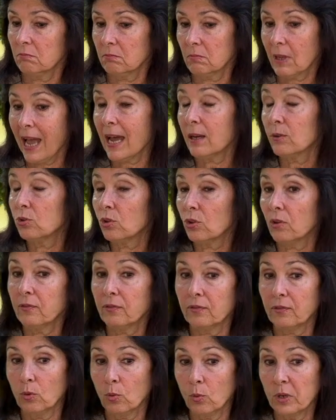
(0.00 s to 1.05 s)
out of
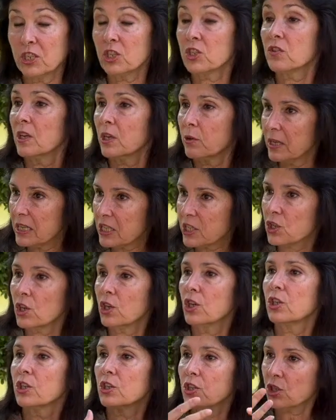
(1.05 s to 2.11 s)
which the
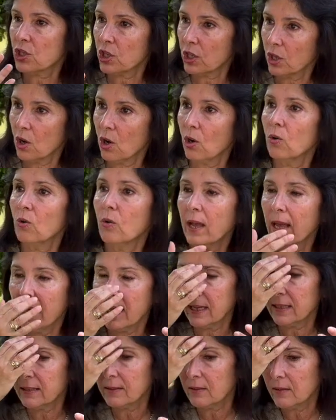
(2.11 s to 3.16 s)
research,
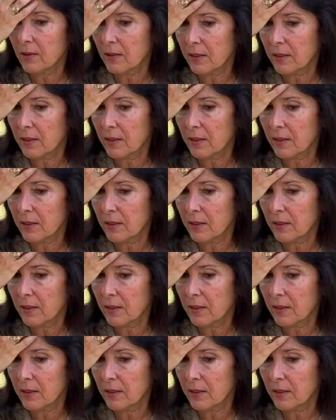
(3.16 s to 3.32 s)
and